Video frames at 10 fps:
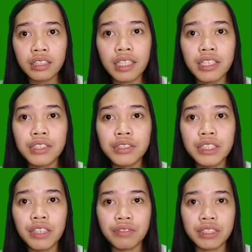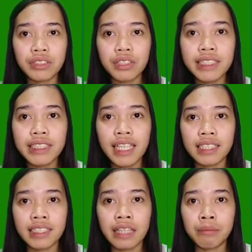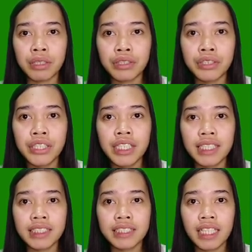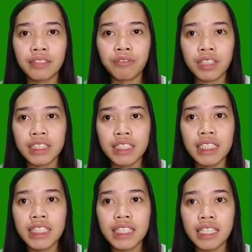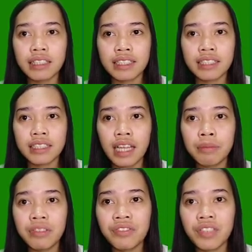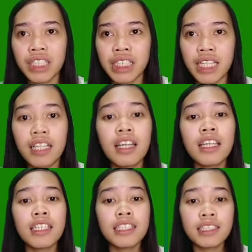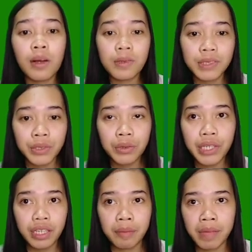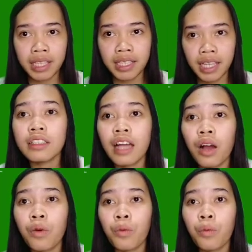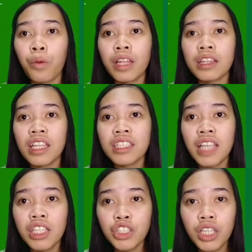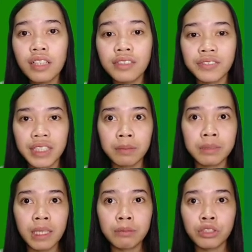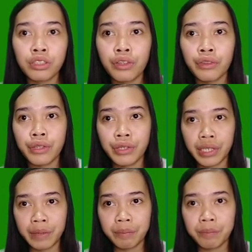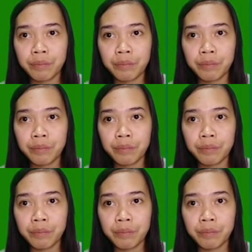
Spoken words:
The use of resources and materials that facilitate this type of learning is also recommended. The quintessential of subsumption theory.